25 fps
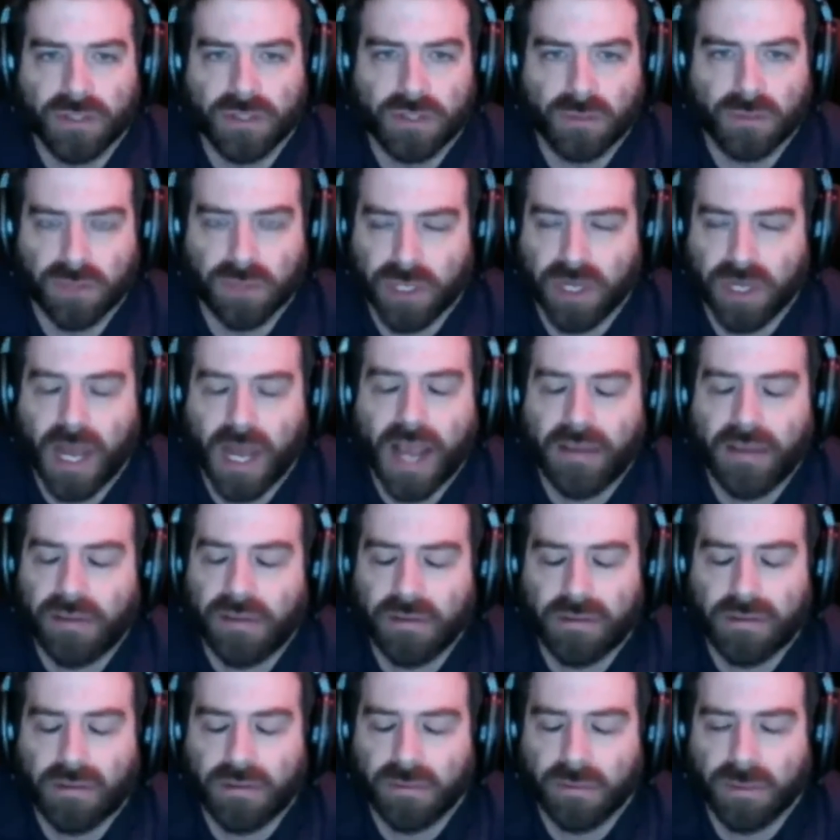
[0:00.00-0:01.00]

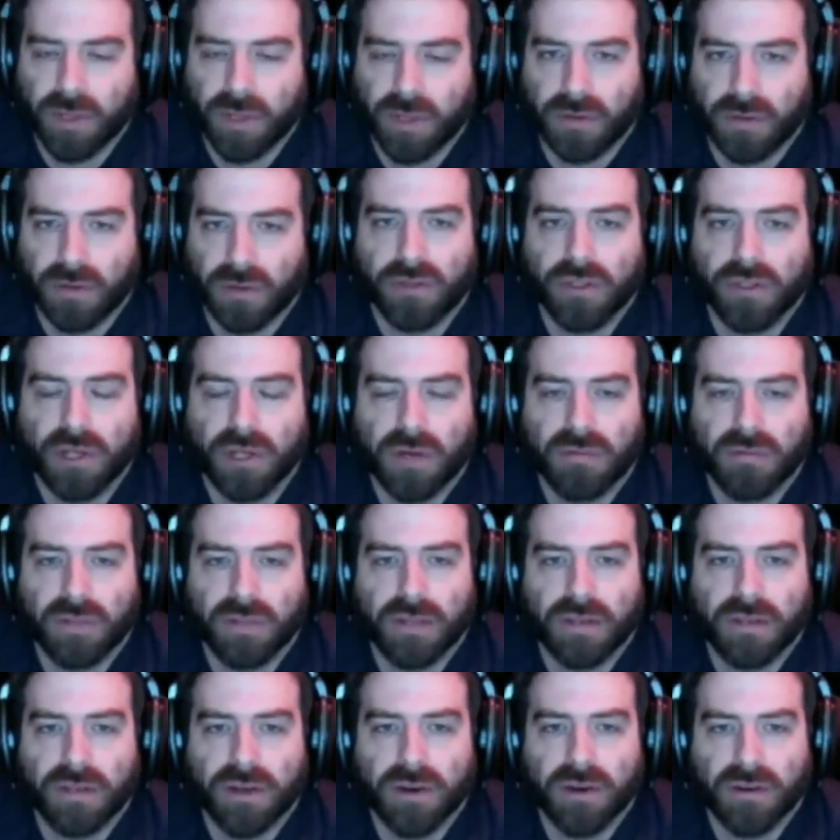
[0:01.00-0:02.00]
ISIS, took over the
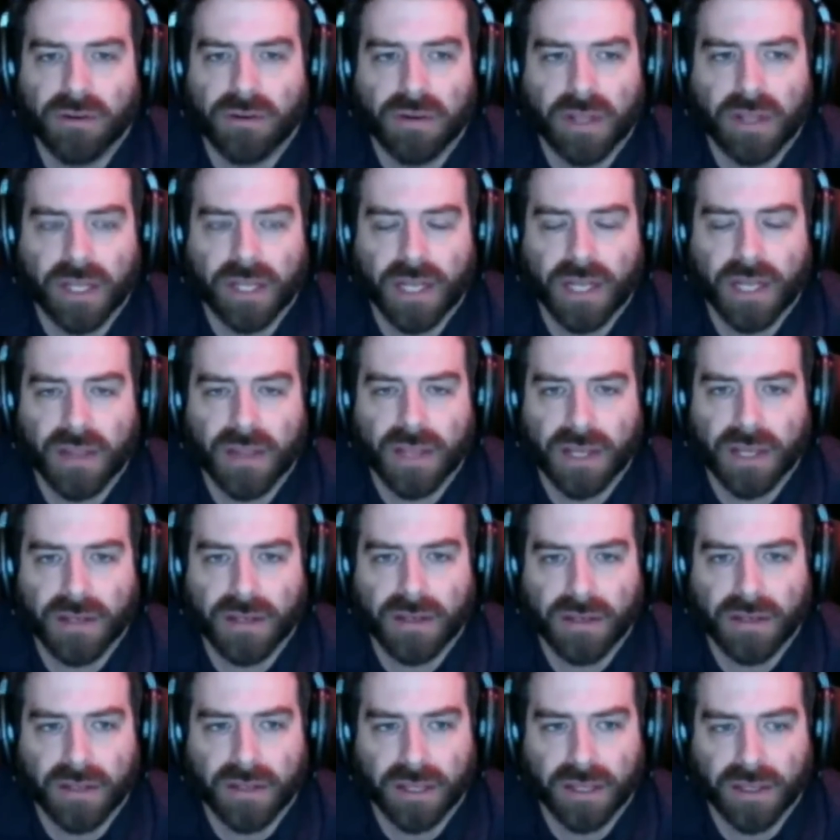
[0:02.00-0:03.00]
territory that had
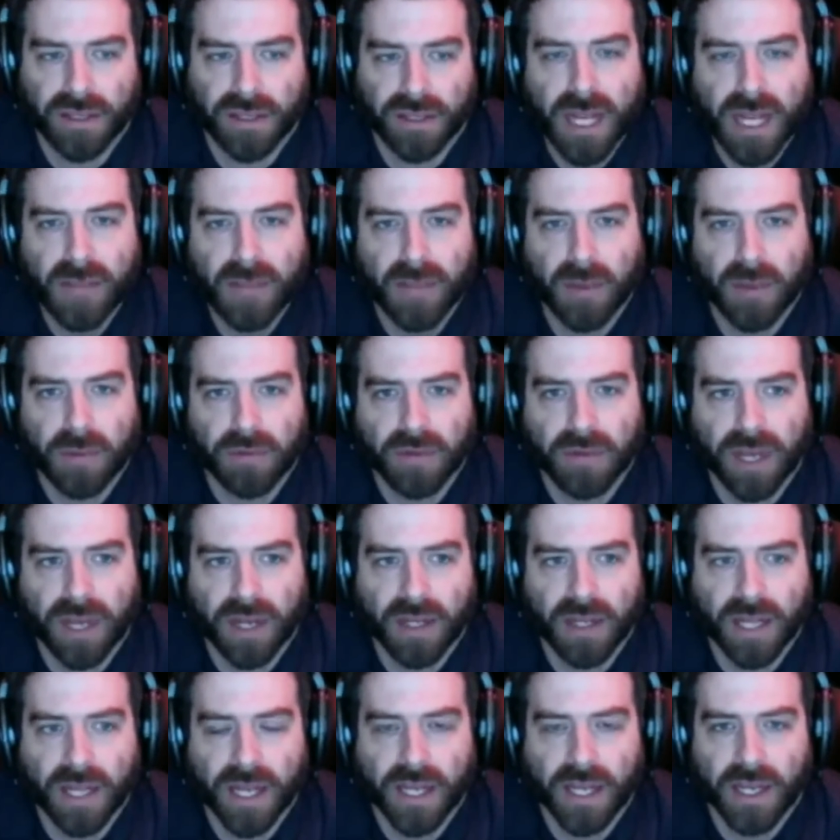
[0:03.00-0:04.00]
the dam, it was kind of
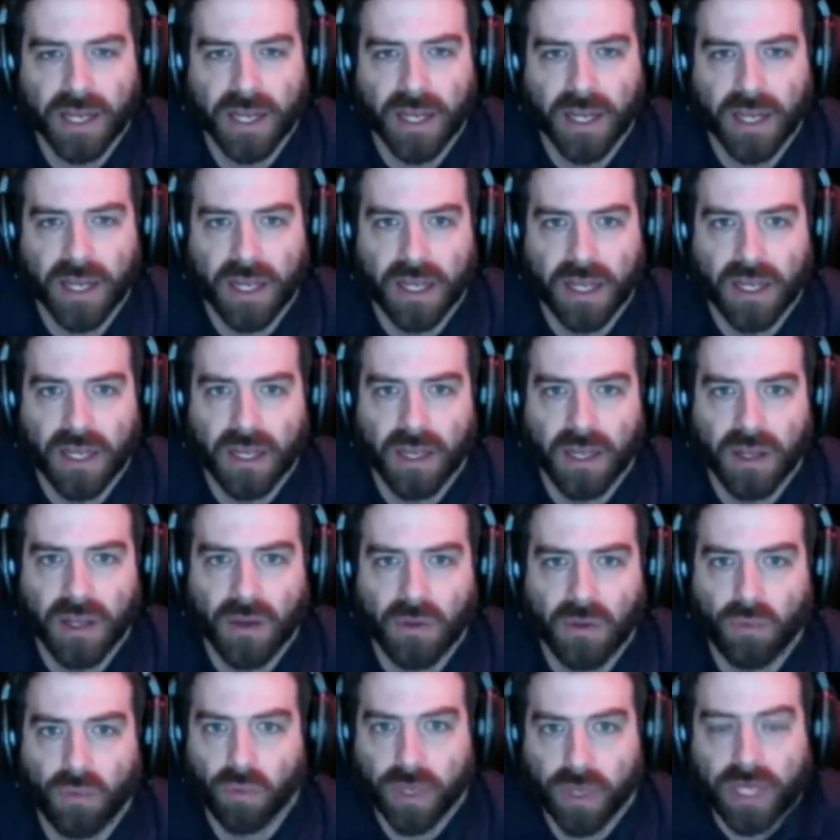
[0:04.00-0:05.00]
like,
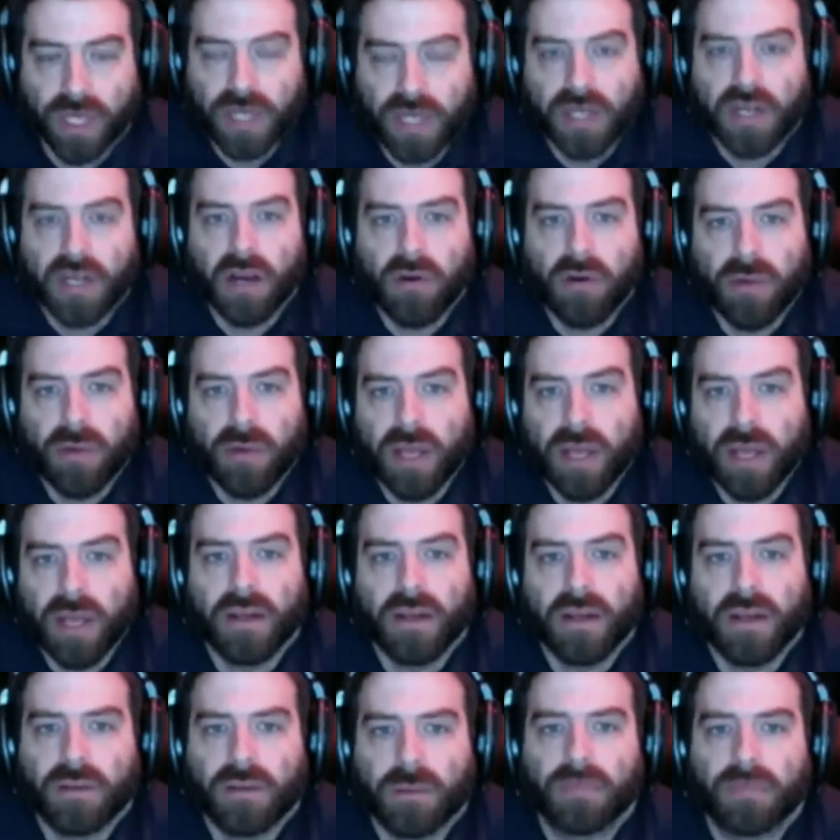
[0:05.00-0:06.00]
we need to go in
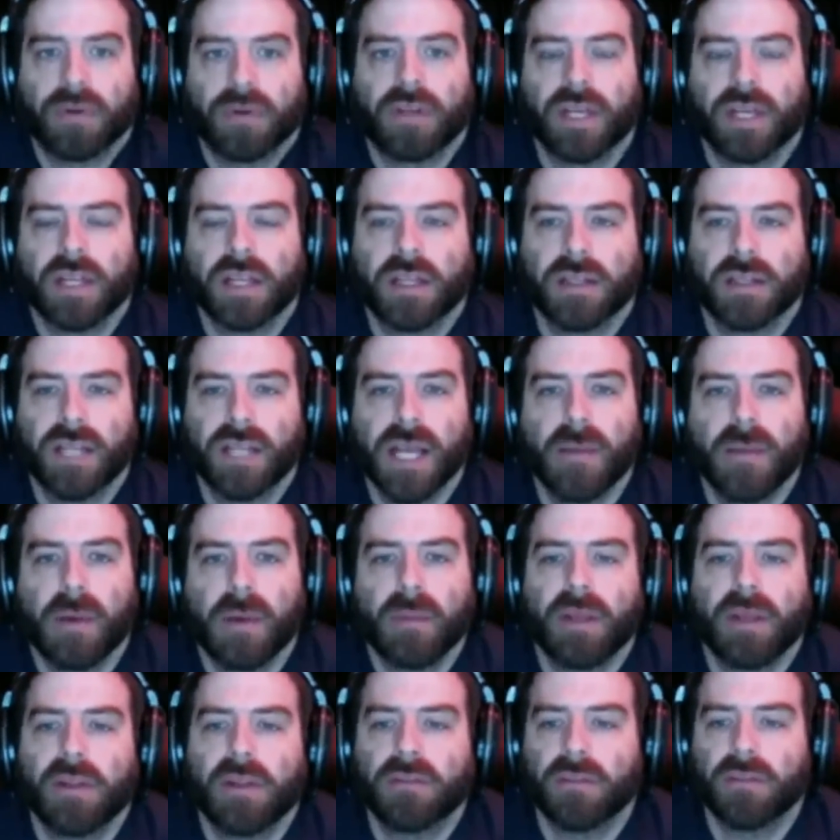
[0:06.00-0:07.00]
to protect the dam. I mean,
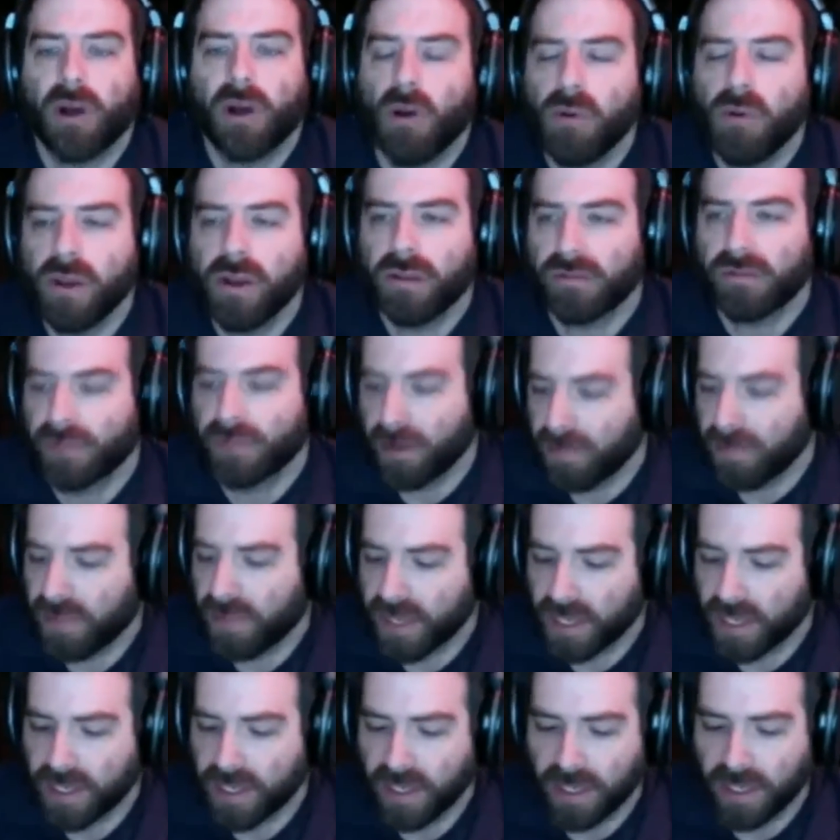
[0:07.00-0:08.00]
there's always
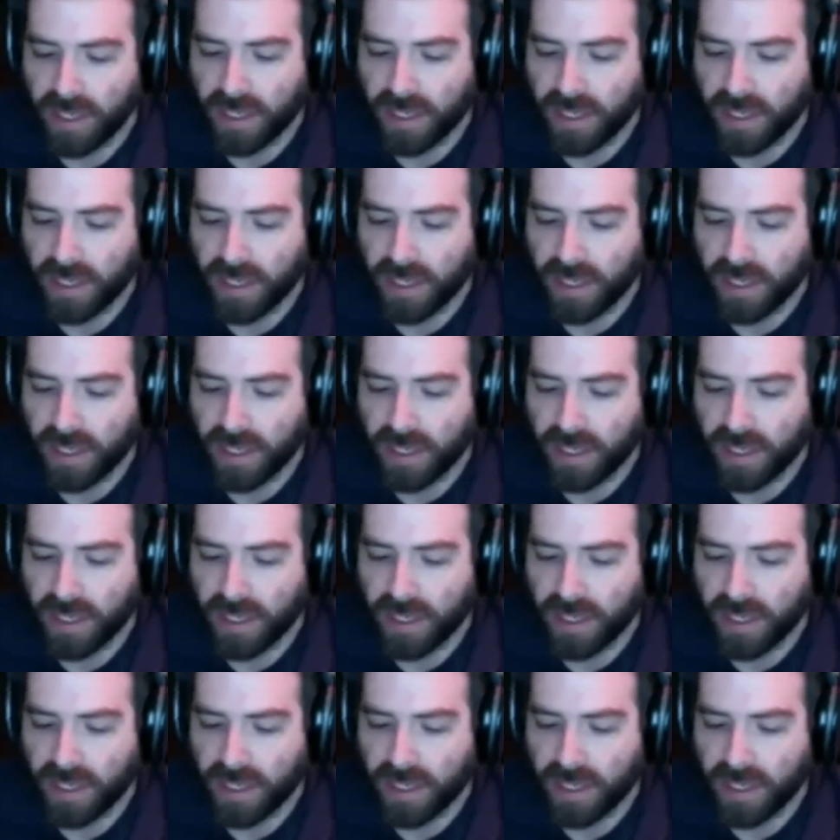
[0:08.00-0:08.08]
something.